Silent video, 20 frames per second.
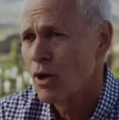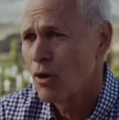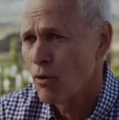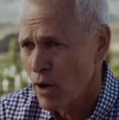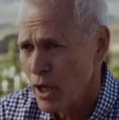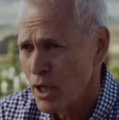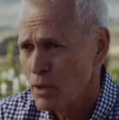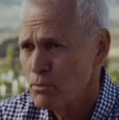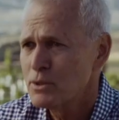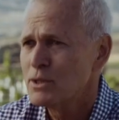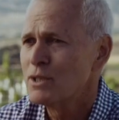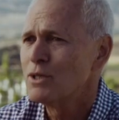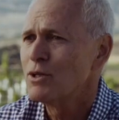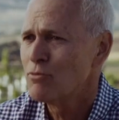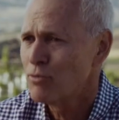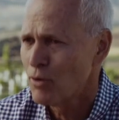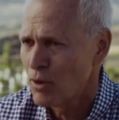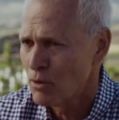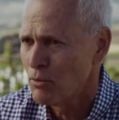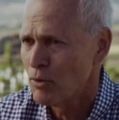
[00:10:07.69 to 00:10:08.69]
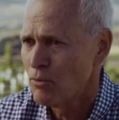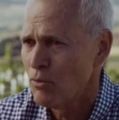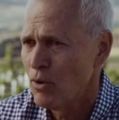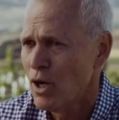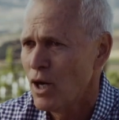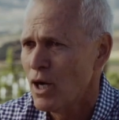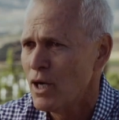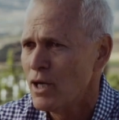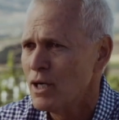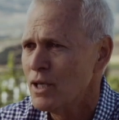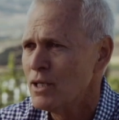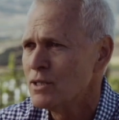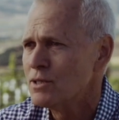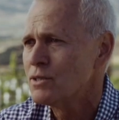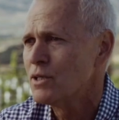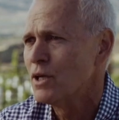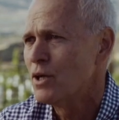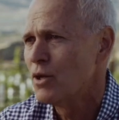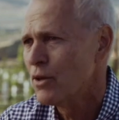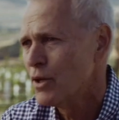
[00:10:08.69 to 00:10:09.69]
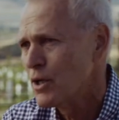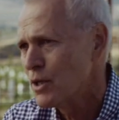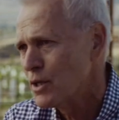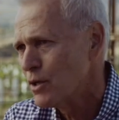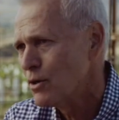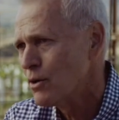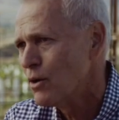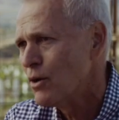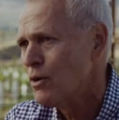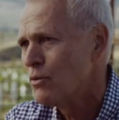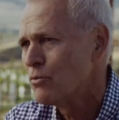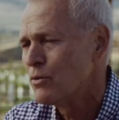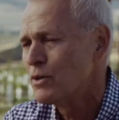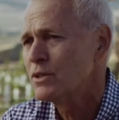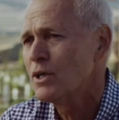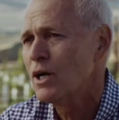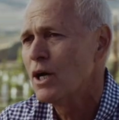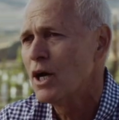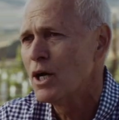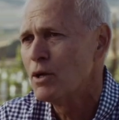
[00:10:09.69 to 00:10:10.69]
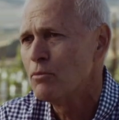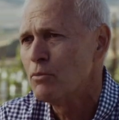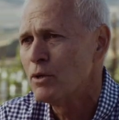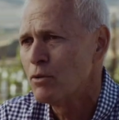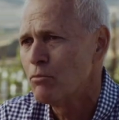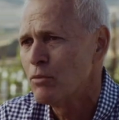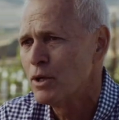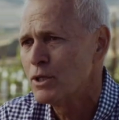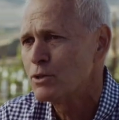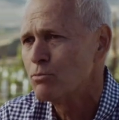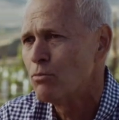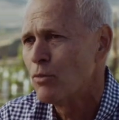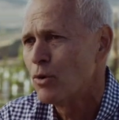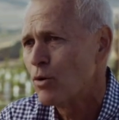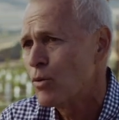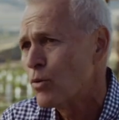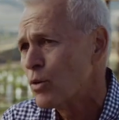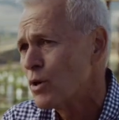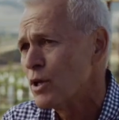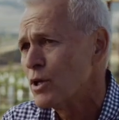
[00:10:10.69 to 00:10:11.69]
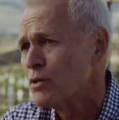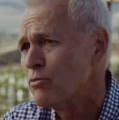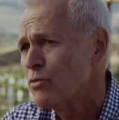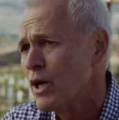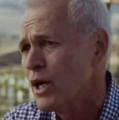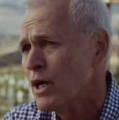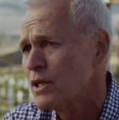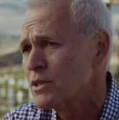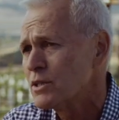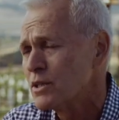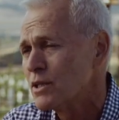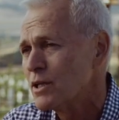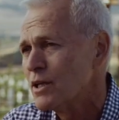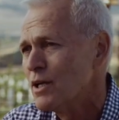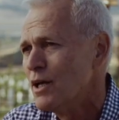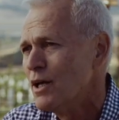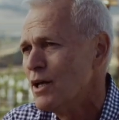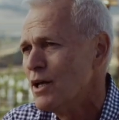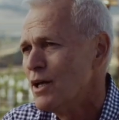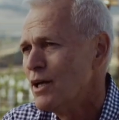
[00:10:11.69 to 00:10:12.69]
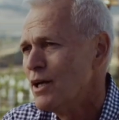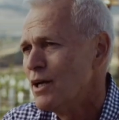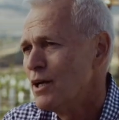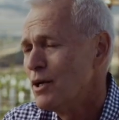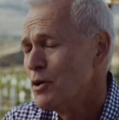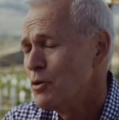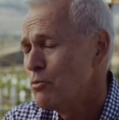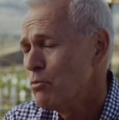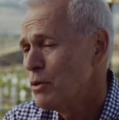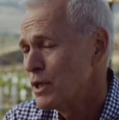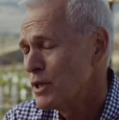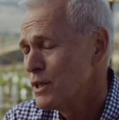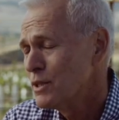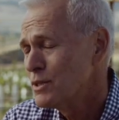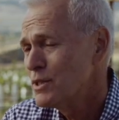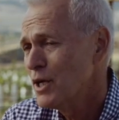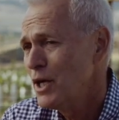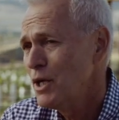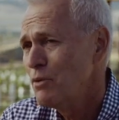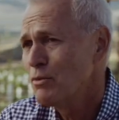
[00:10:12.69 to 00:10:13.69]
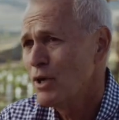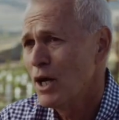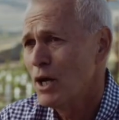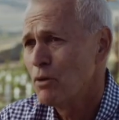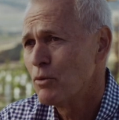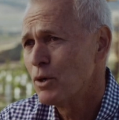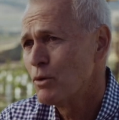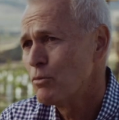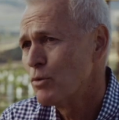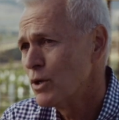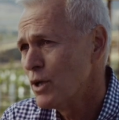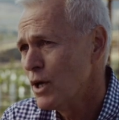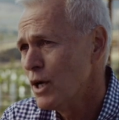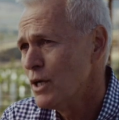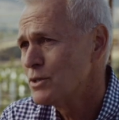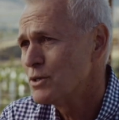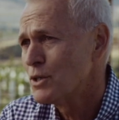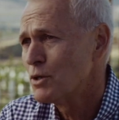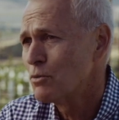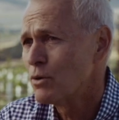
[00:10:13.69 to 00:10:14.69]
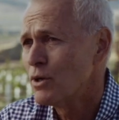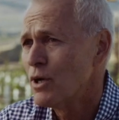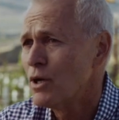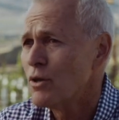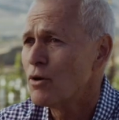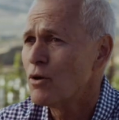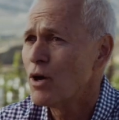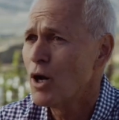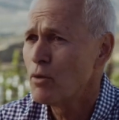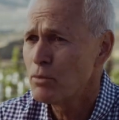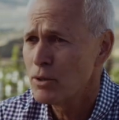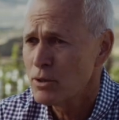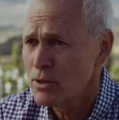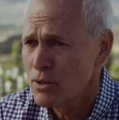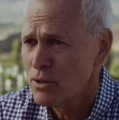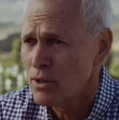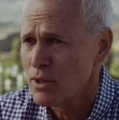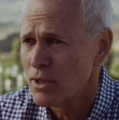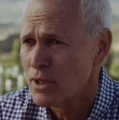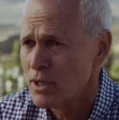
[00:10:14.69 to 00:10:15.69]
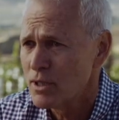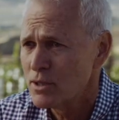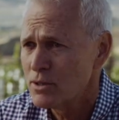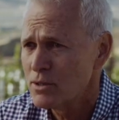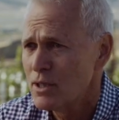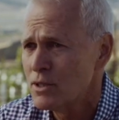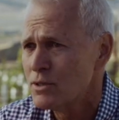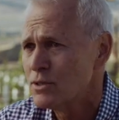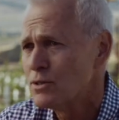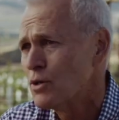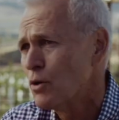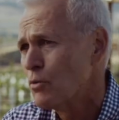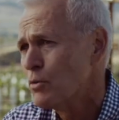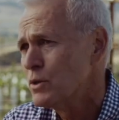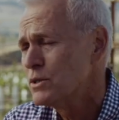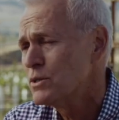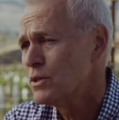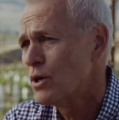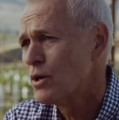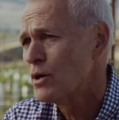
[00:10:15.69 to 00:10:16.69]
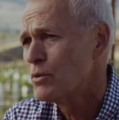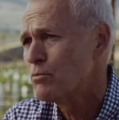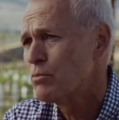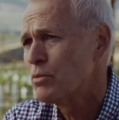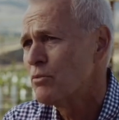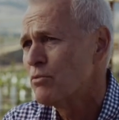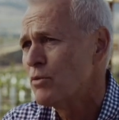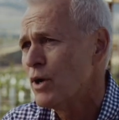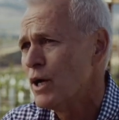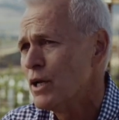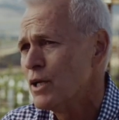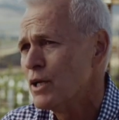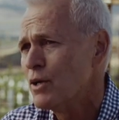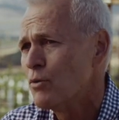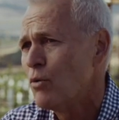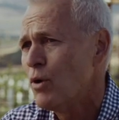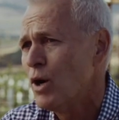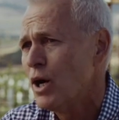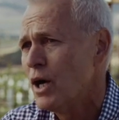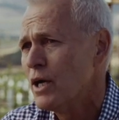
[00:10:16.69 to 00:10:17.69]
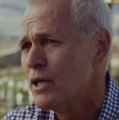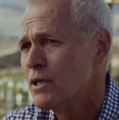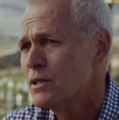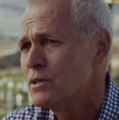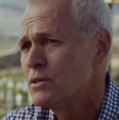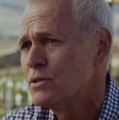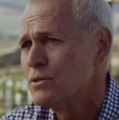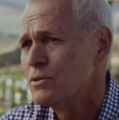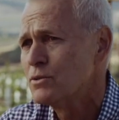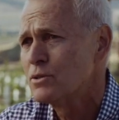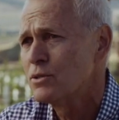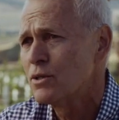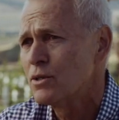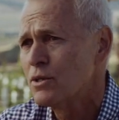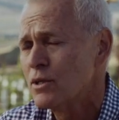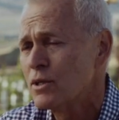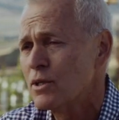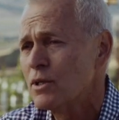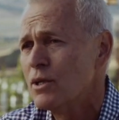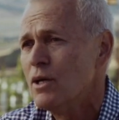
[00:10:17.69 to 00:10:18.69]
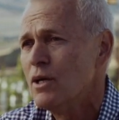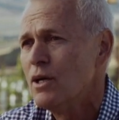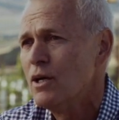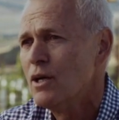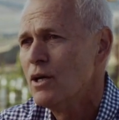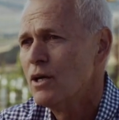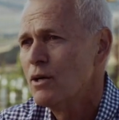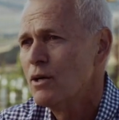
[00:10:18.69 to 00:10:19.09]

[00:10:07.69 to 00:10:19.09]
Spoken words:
the grapes in the form of wine and sell that over time in a much more orderly fashion. But at the same time, we realized there were other opportunities, and so we started providing wine to certain